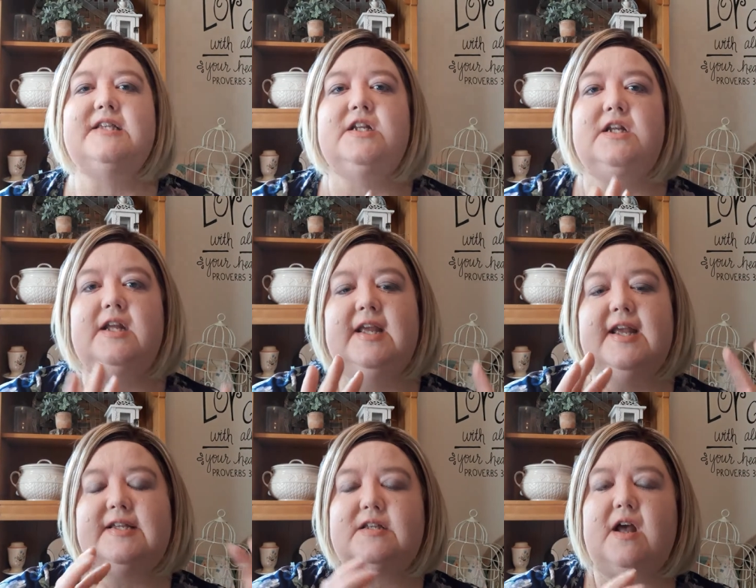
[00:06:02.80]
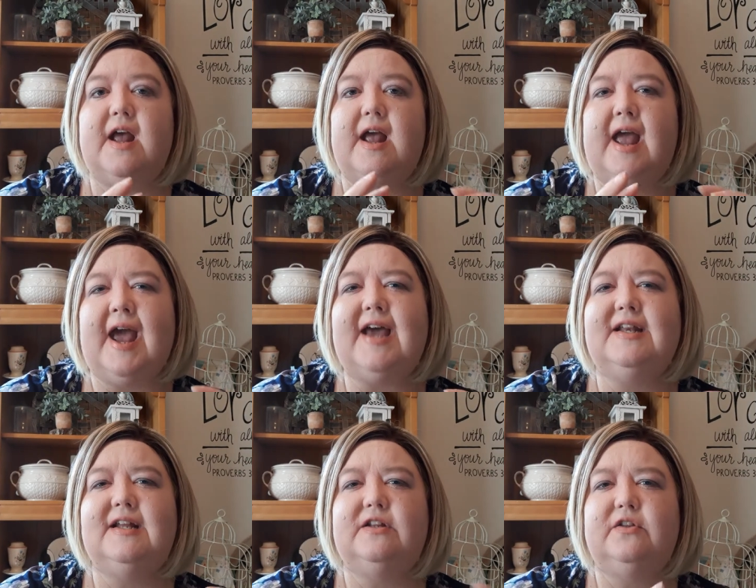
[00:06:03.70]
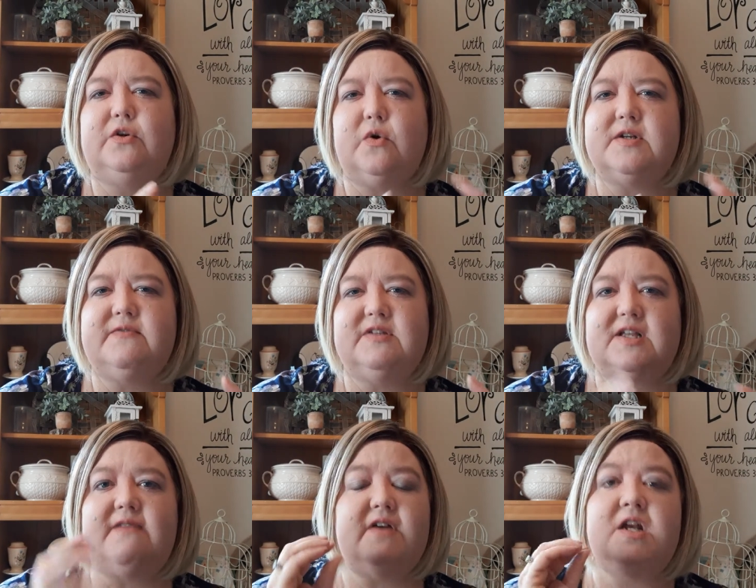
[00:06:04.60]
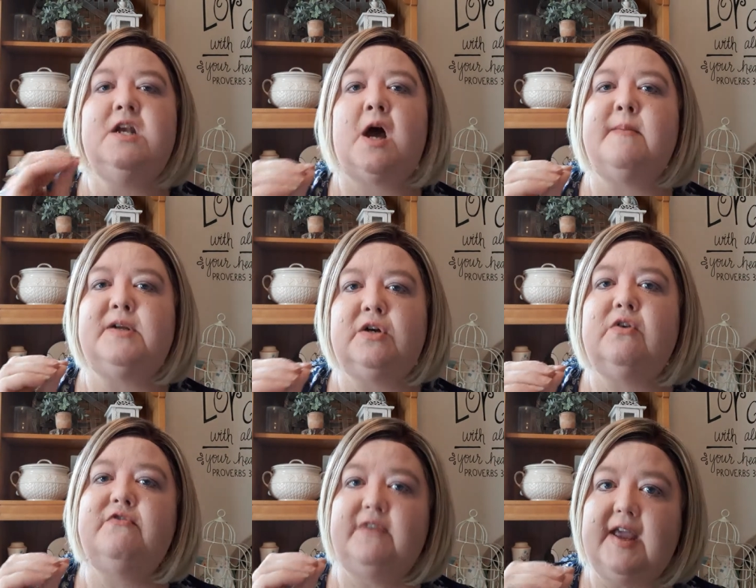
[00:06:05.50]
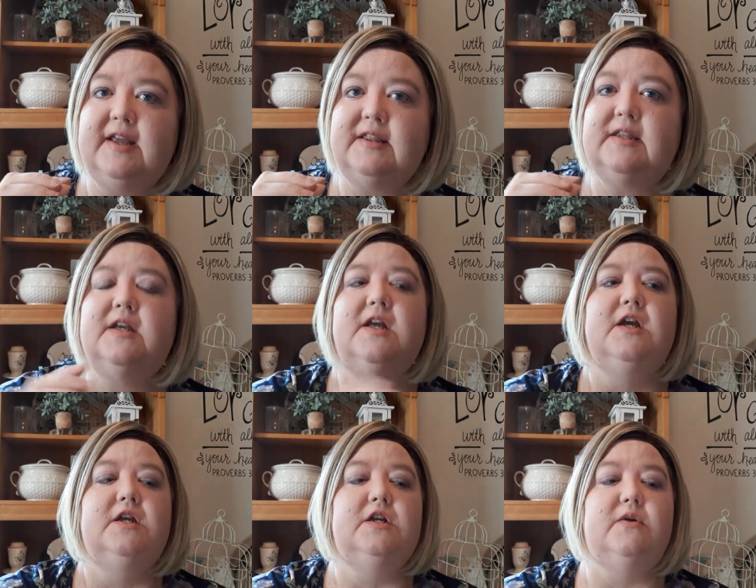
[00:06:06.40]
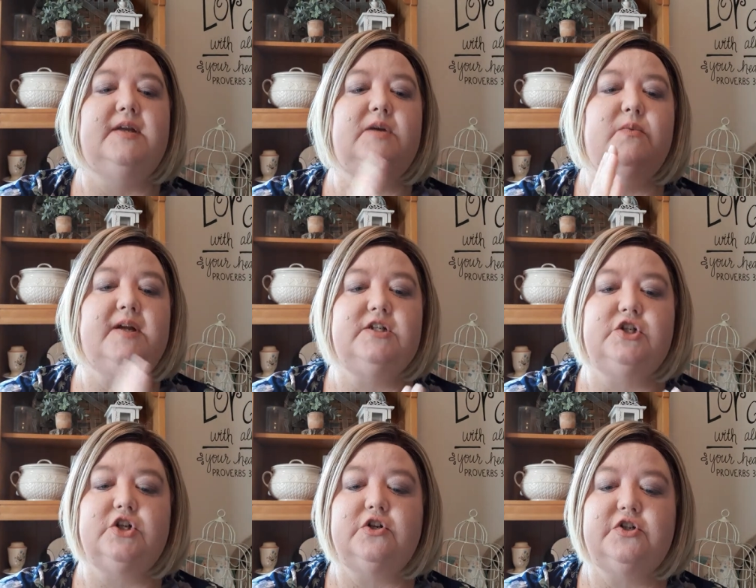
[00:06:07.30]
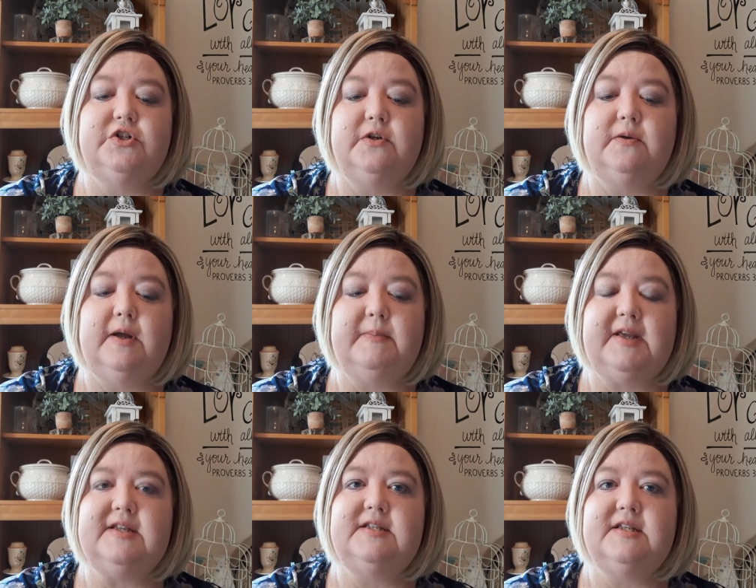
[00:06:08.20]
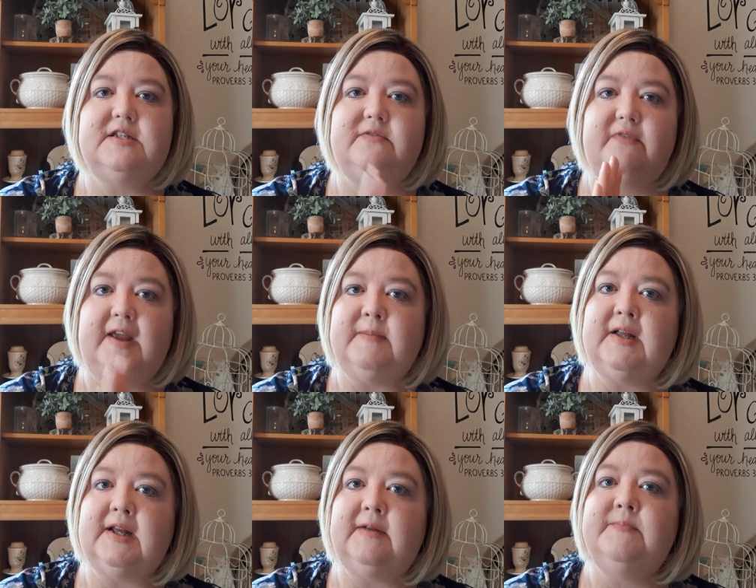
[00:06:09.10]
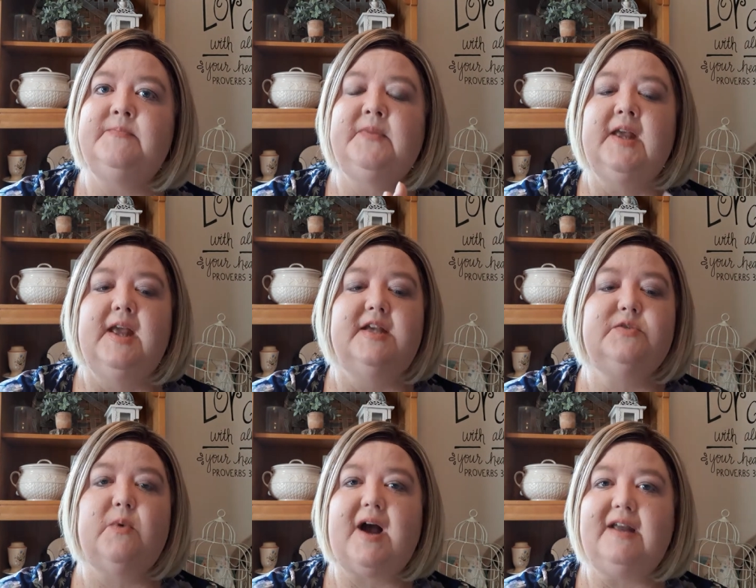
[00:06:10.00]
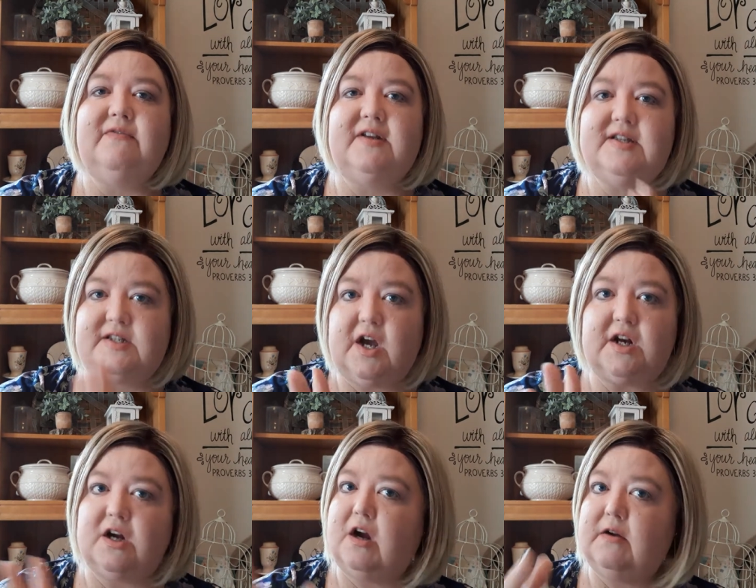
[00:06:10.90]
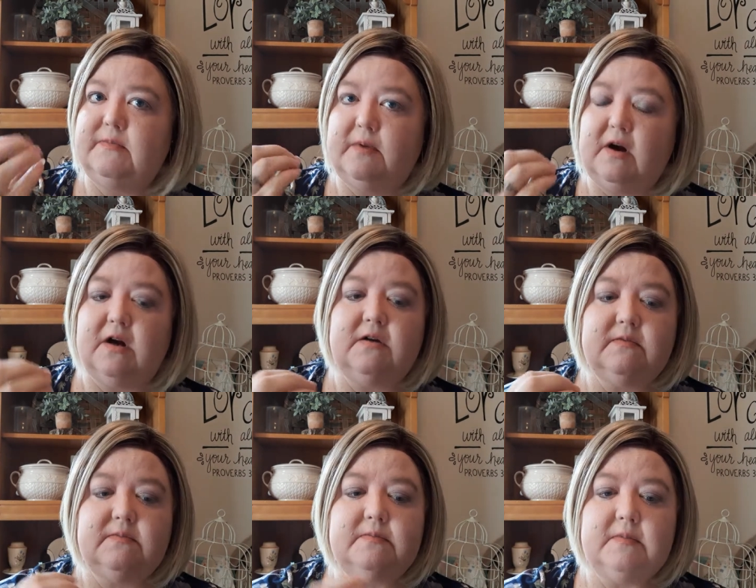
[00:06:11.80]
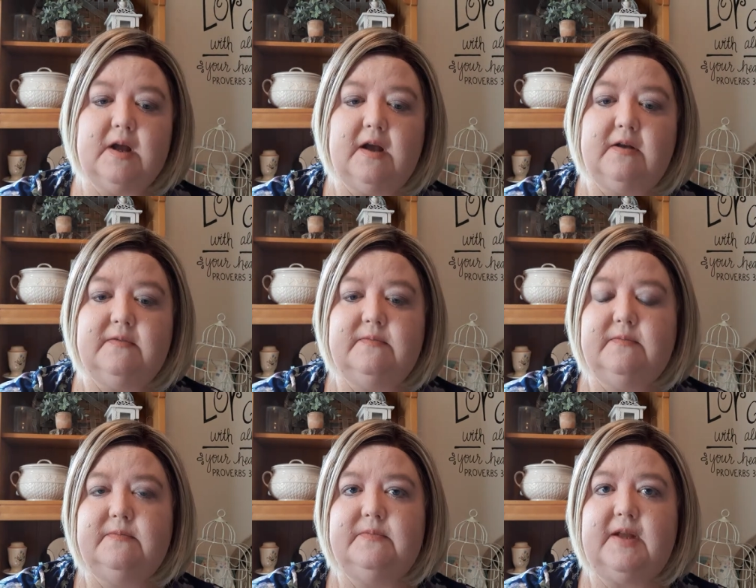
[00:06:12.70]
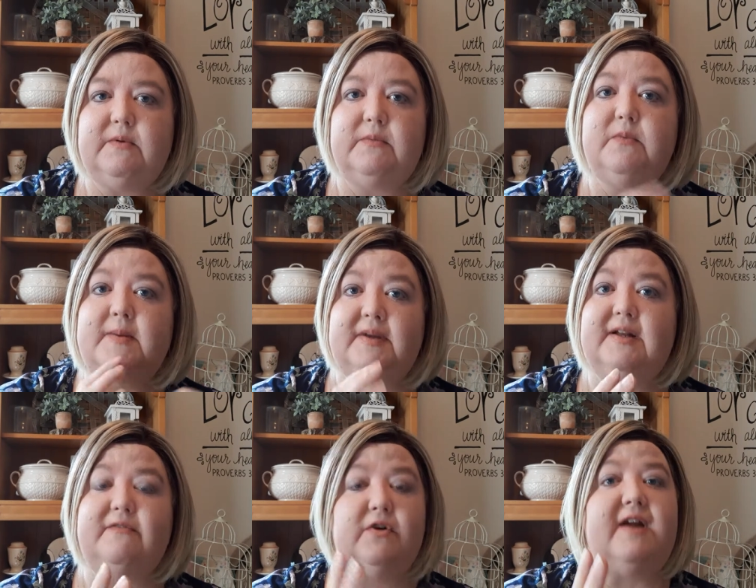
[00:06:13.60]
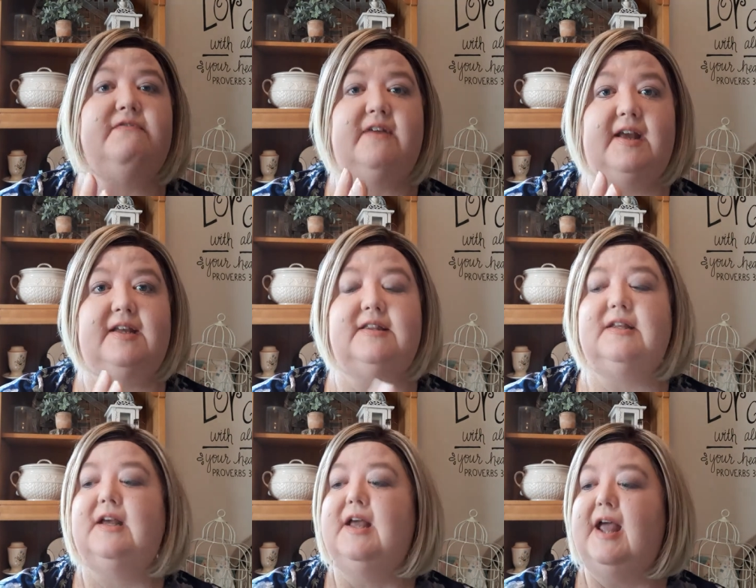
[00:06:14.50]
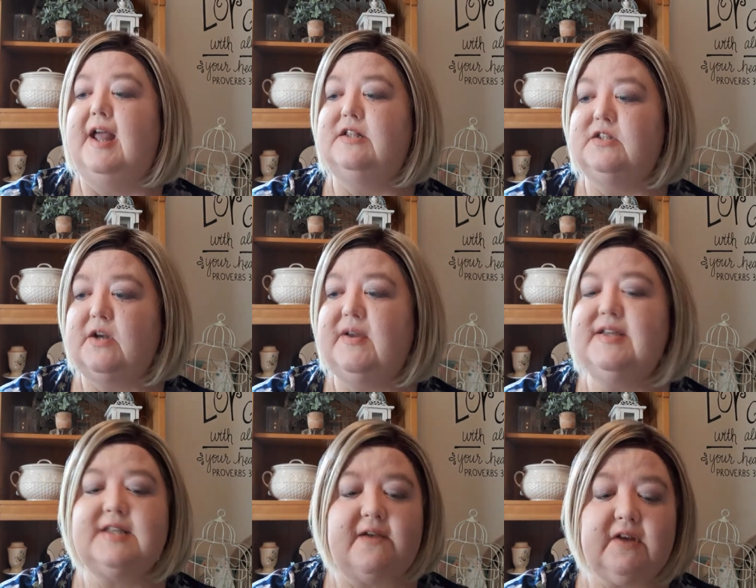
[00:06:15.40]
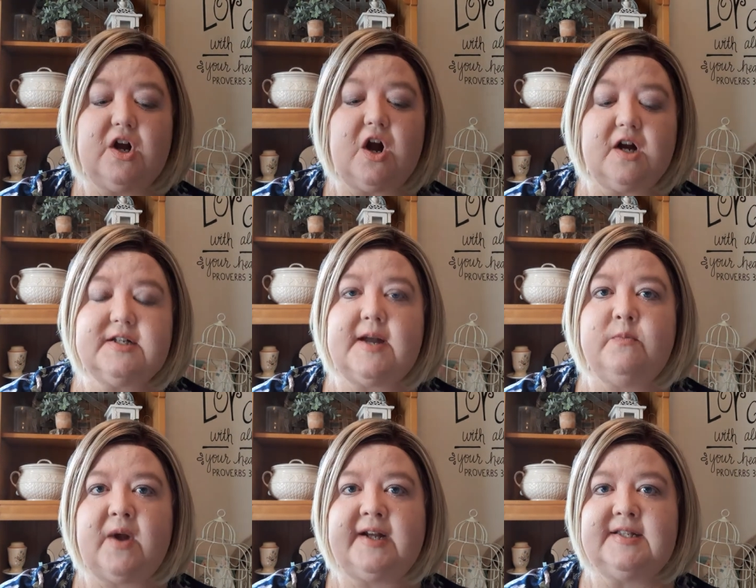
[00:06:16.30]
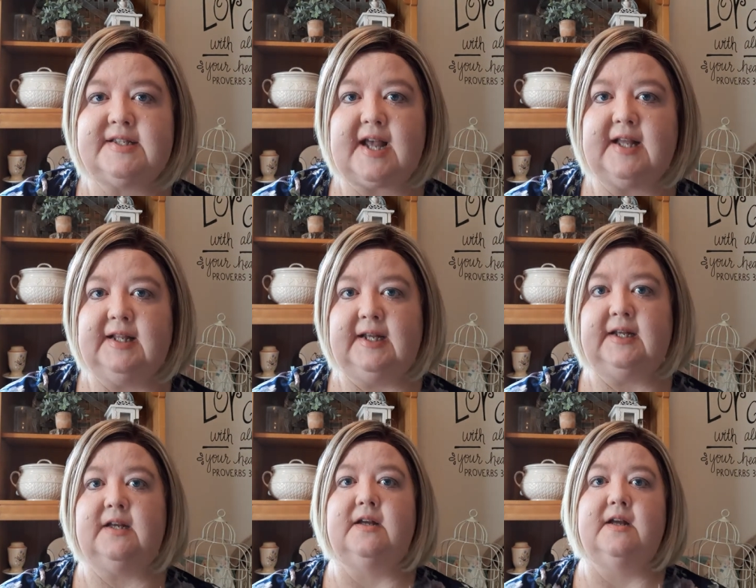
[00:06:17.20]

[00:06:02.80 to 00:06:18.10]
an he has had through the course of his life a nominal faith. You know, he went to church to appease his family. His wife and his daughter are are um, they were women of great faith, and so he's having a hard time reconciling